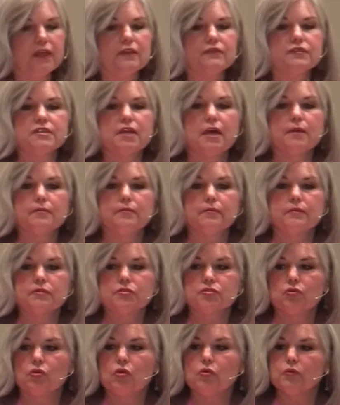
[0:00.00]
of some
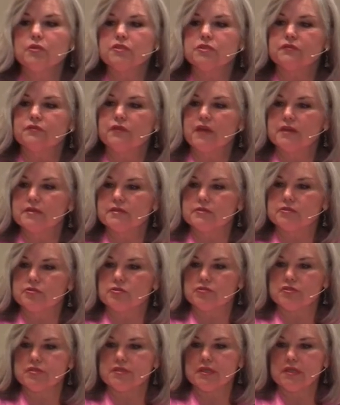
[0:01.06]
sort which affects
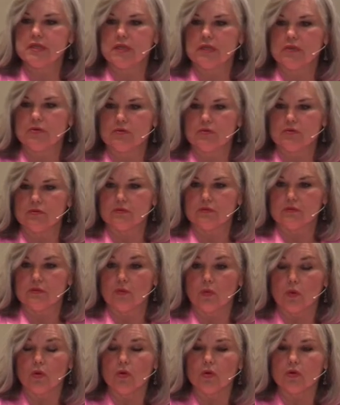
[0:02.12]
your city or the
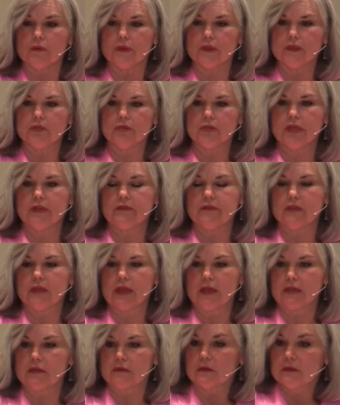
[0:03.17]
world that you live in,
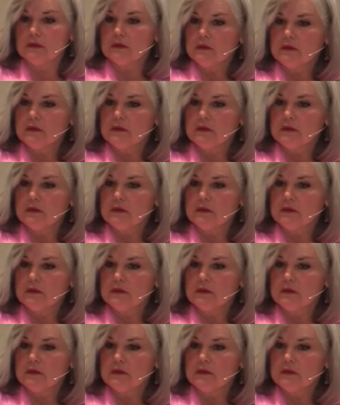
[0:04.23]
like